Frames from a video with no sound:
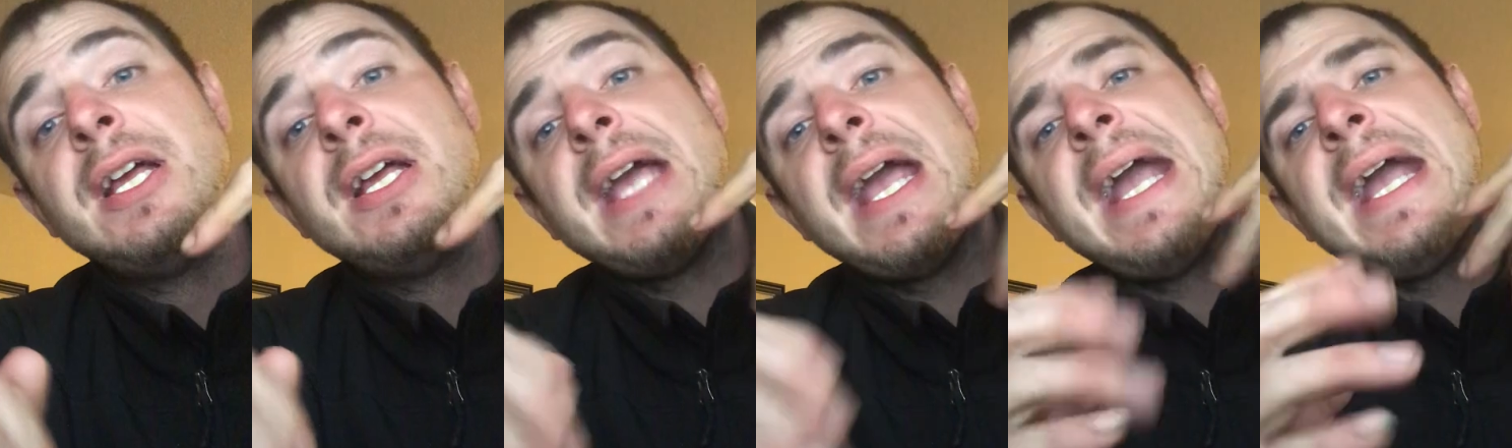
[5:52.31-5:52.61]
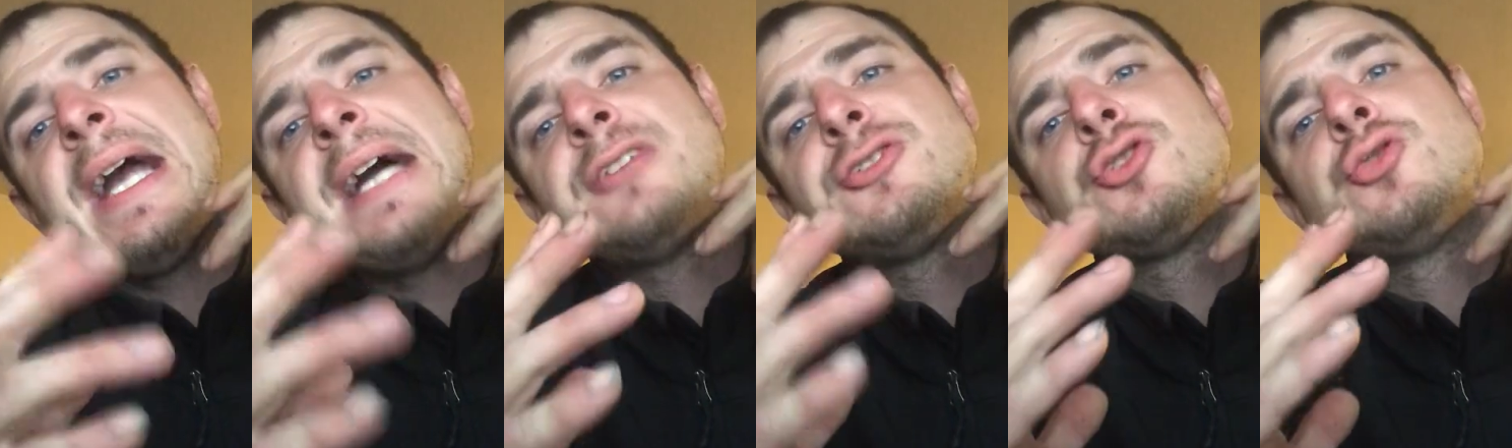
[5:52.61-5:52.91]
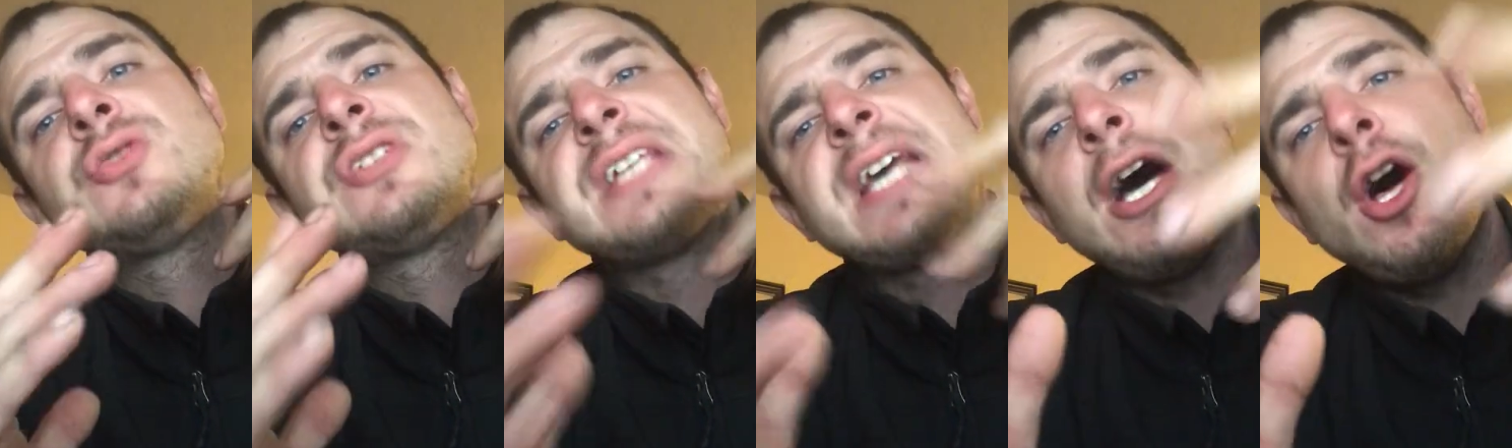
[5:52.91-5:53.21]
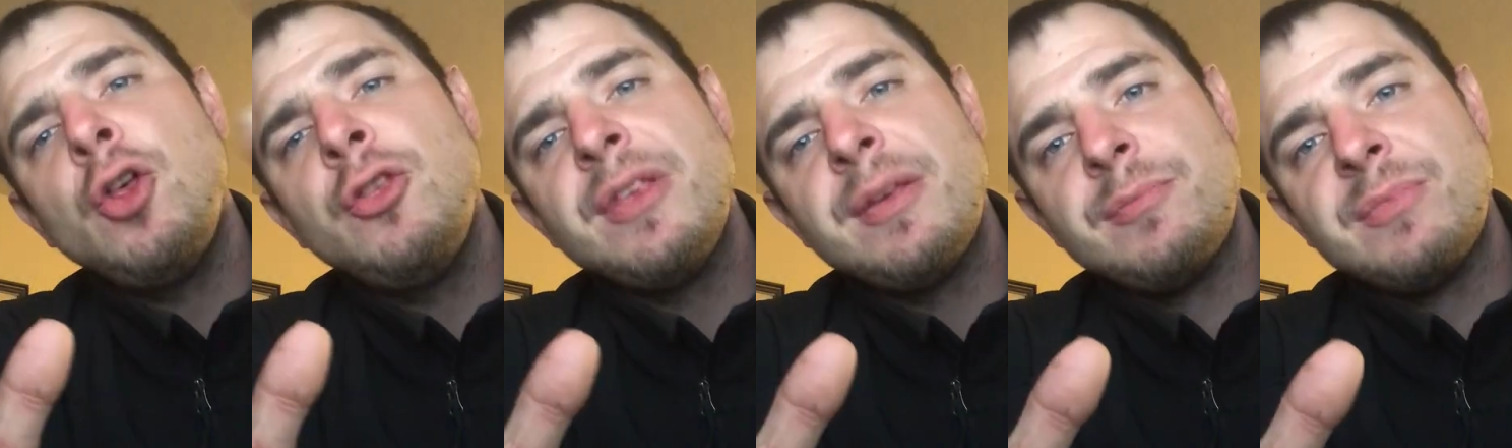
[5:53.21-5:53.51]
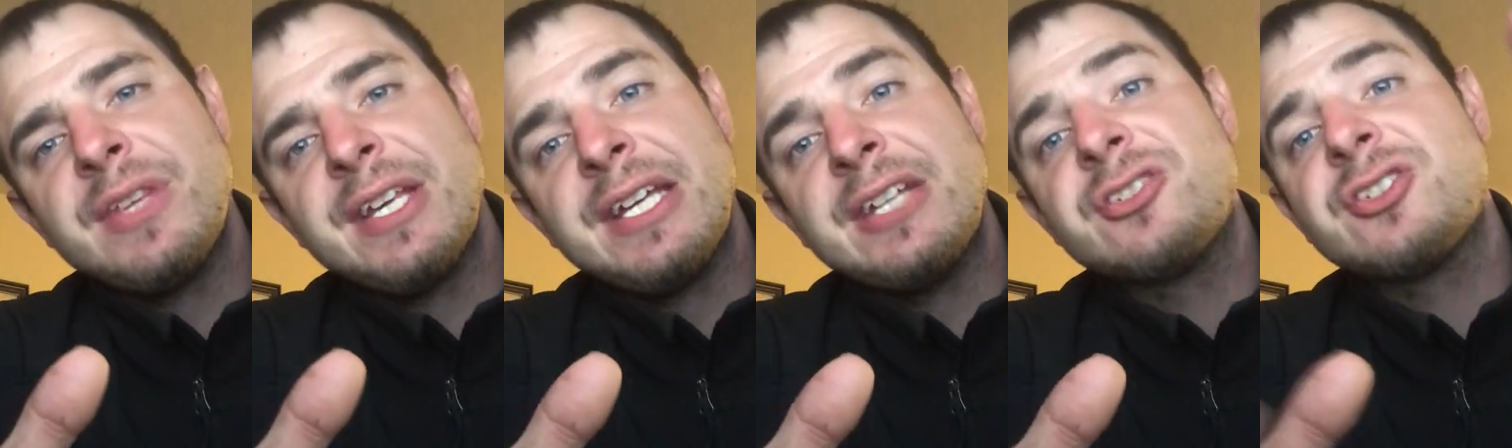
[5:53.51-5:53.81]
and to tell them
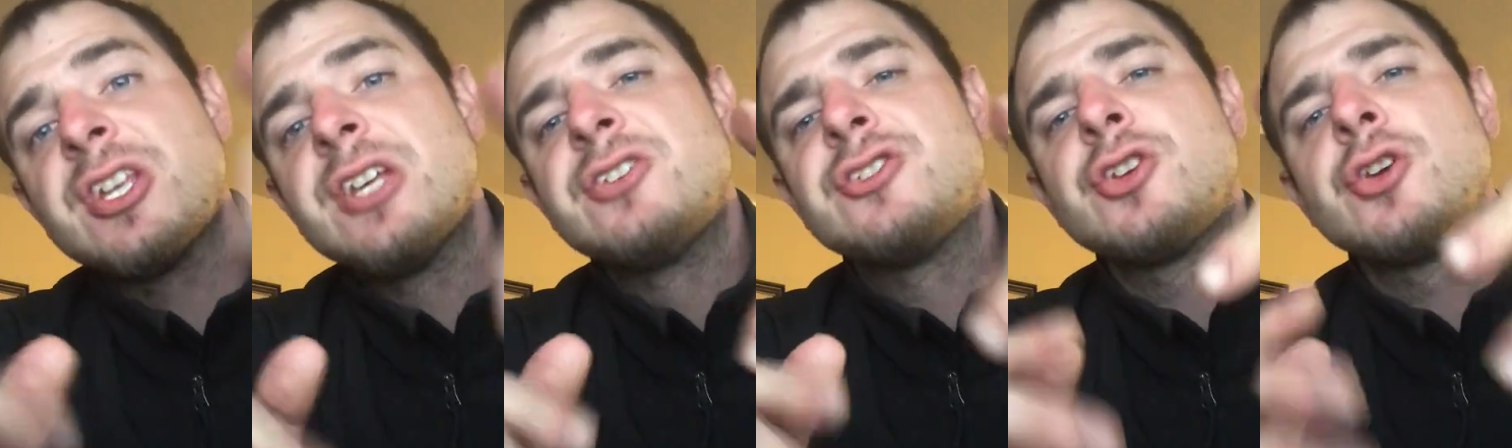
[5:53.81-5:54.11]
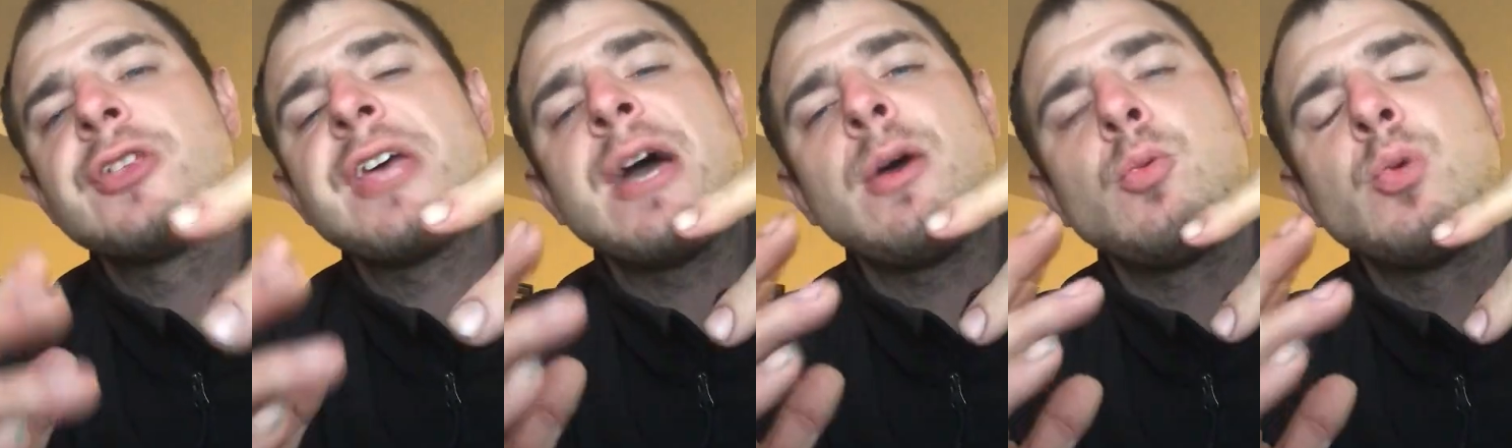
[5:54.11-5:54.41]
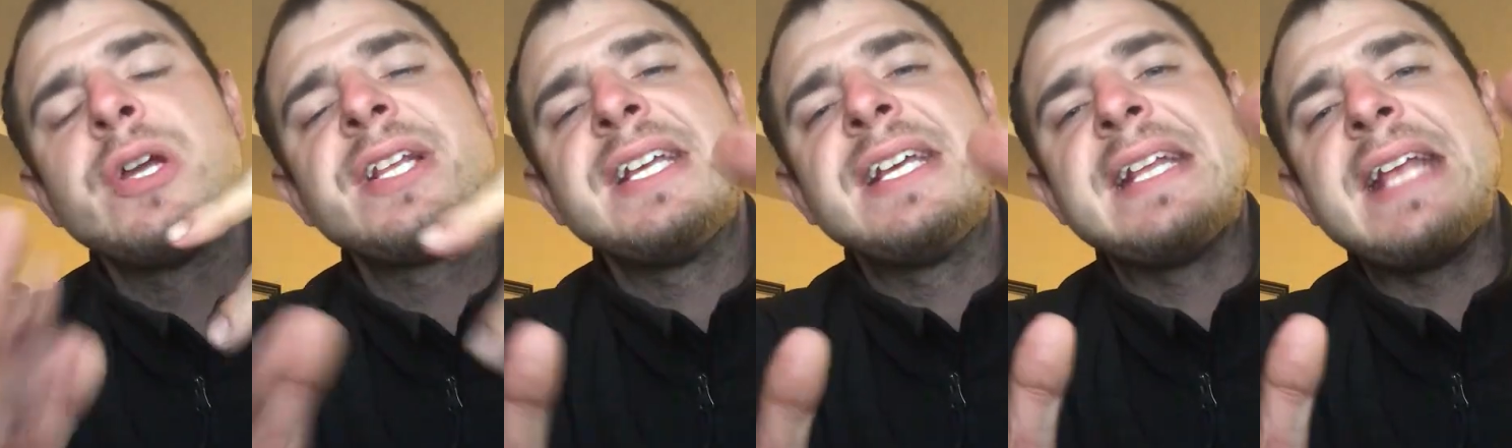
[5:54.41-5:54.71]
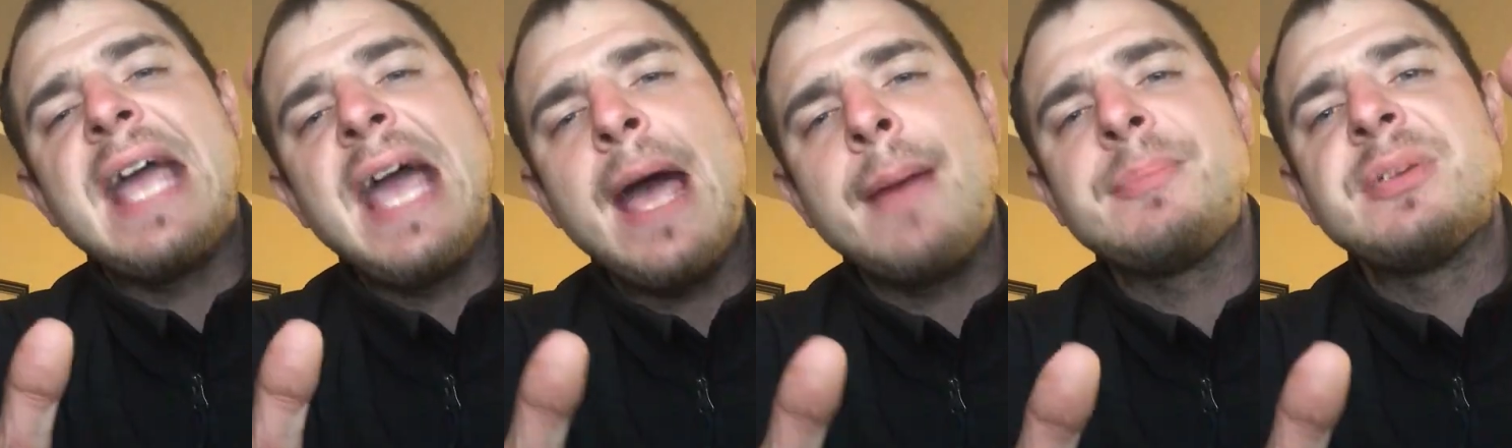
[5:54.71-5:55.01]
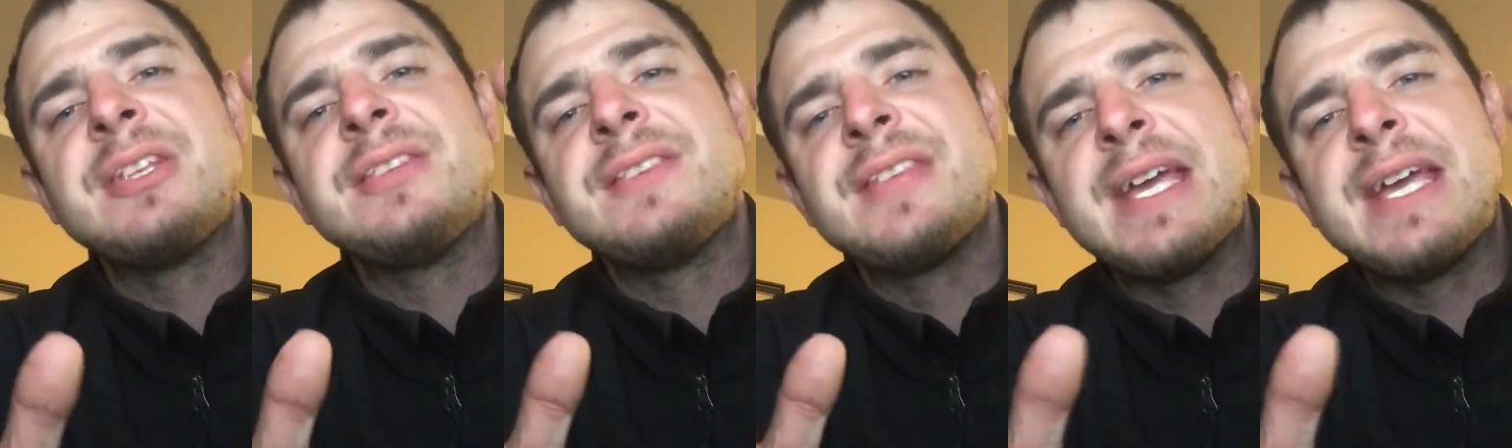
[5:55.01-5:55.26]
this so that when it happened,